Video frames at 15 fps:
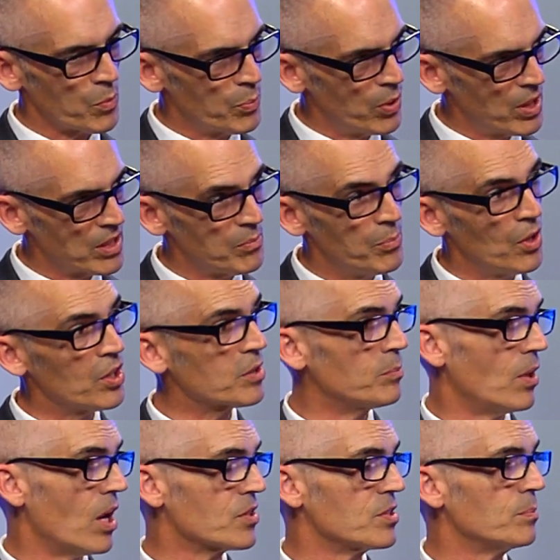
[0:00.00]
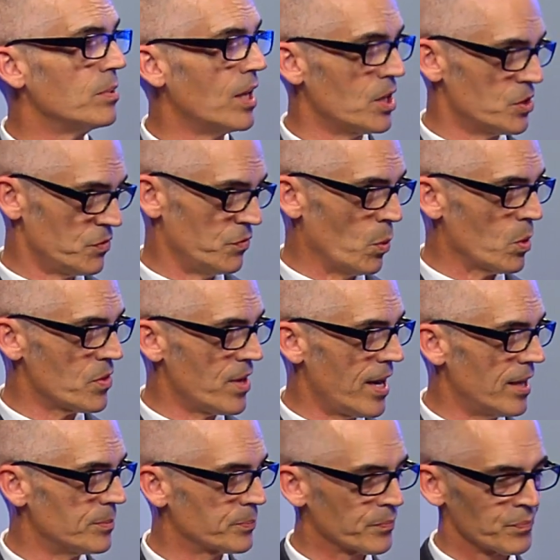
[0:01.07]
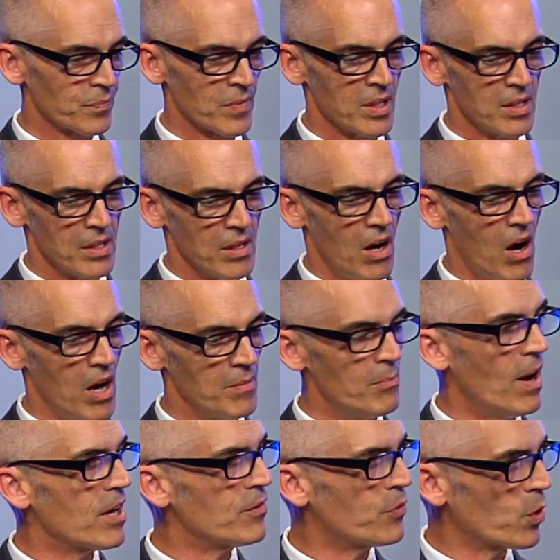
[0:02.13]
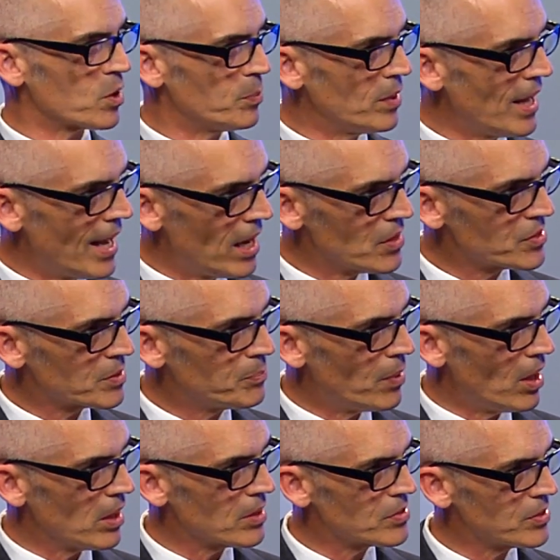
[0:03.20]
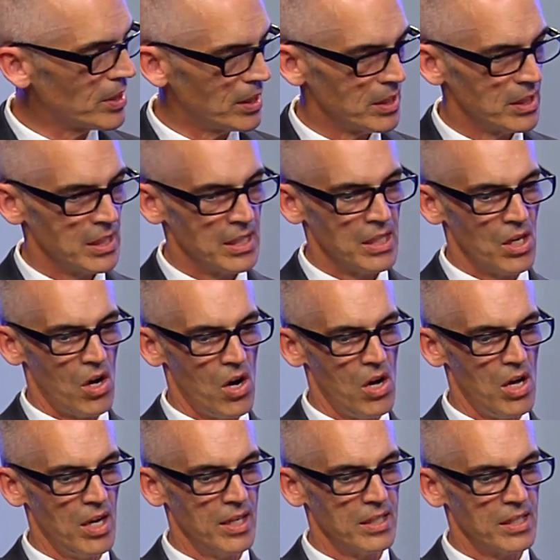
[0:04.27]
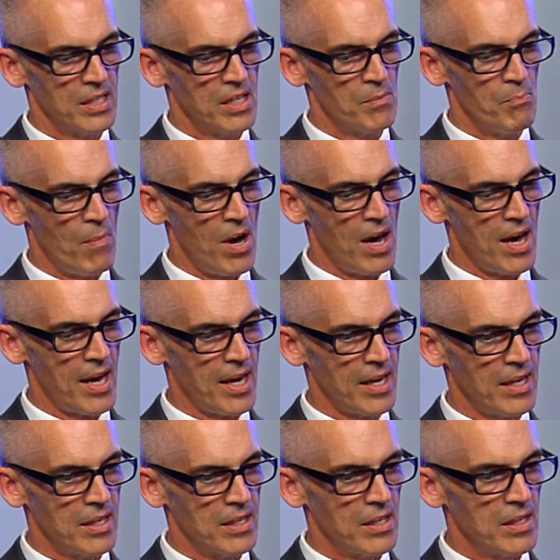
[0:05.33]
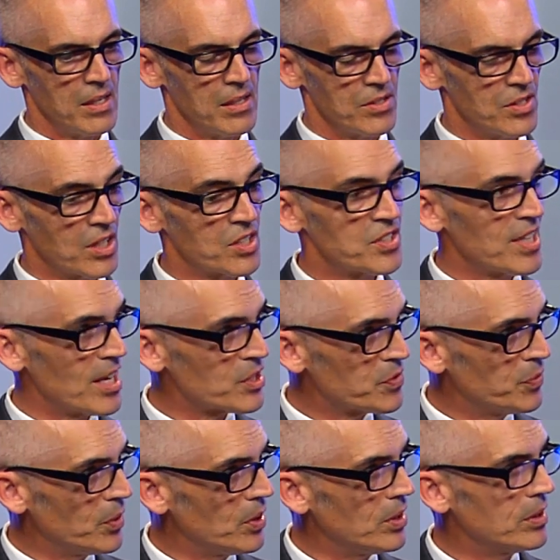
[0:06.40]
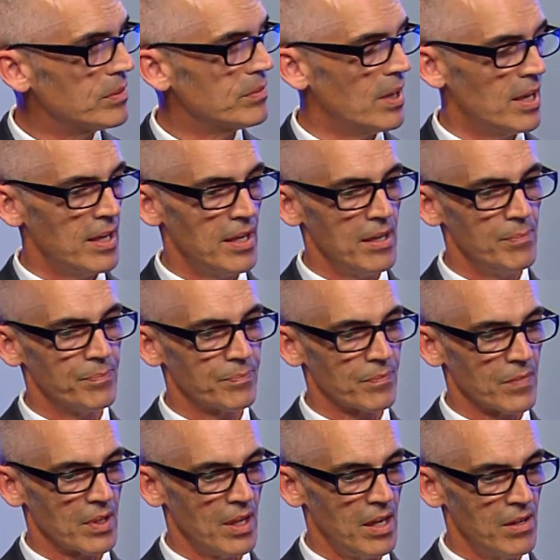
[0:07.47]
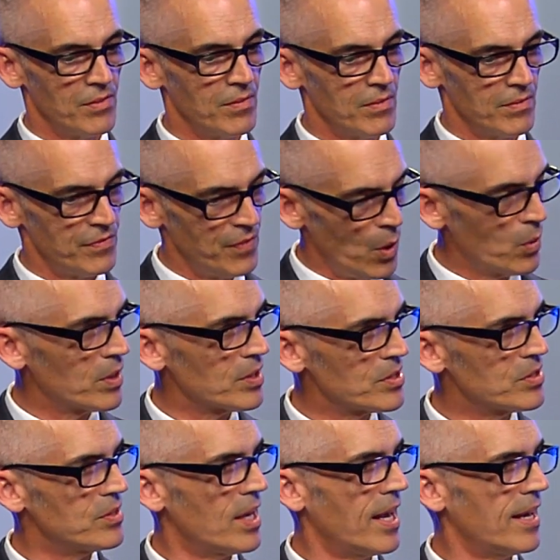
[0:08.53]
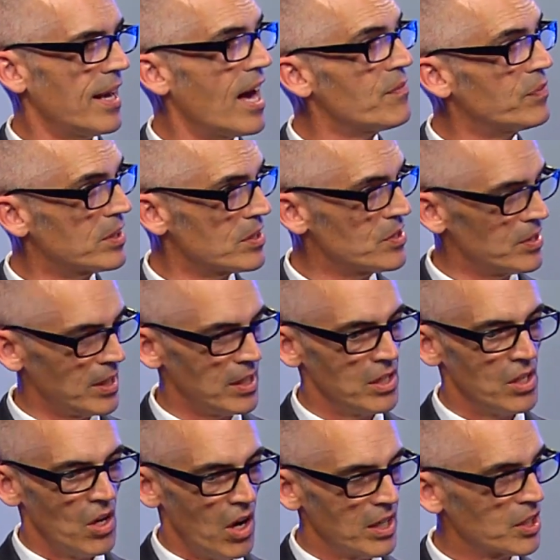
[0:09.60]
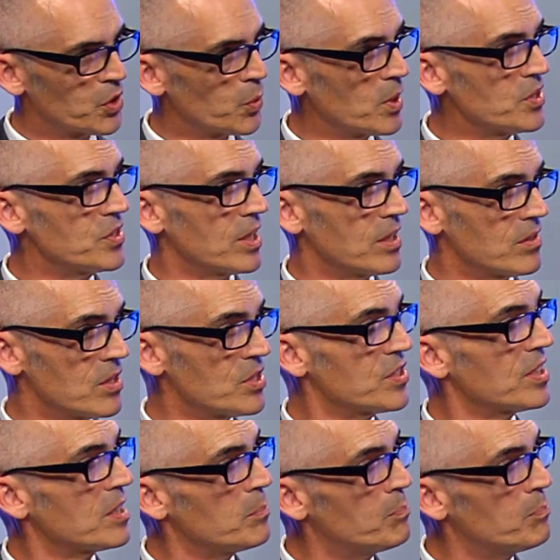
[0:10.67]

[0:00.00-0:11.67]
putting the building blocks in place for that. On my affordable housing policy, on my successful focus and advocacy on increasing the city